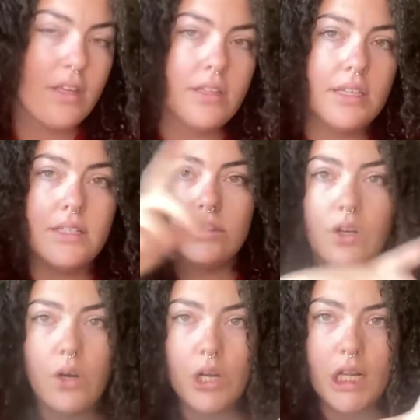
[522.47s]
These
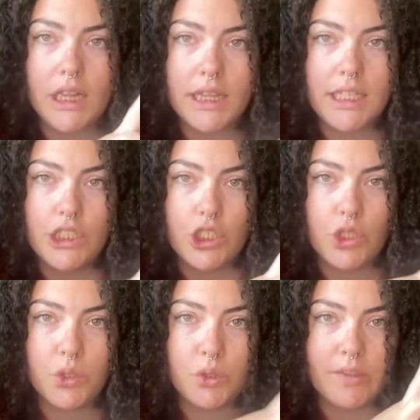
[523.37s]
are little
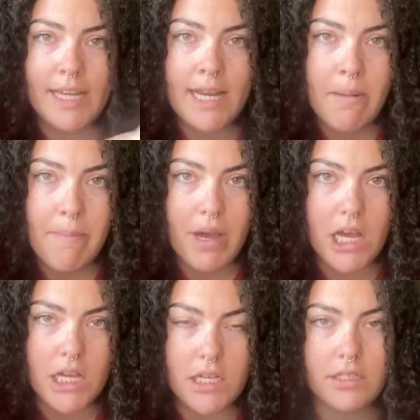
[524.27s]
green
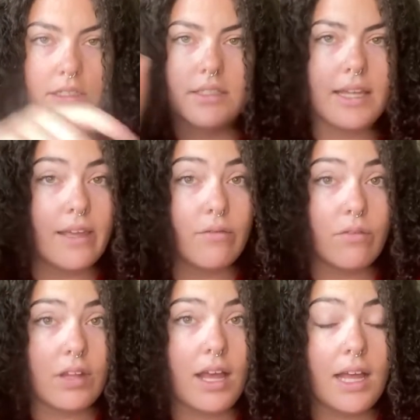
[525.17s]
bugs. They
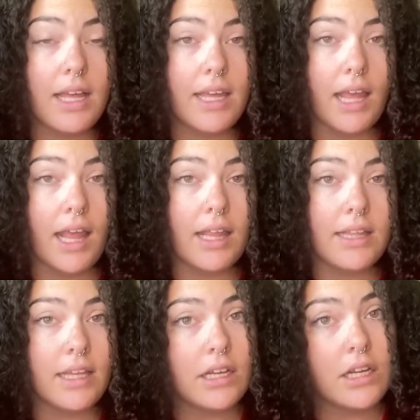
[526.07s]
fly and
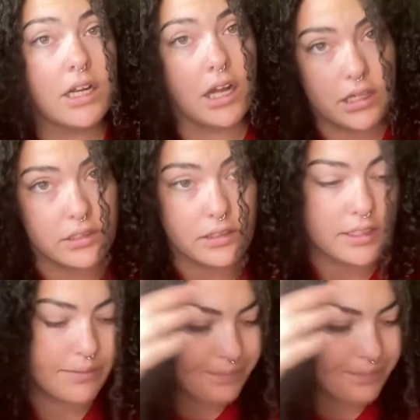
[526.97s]
they're ugly.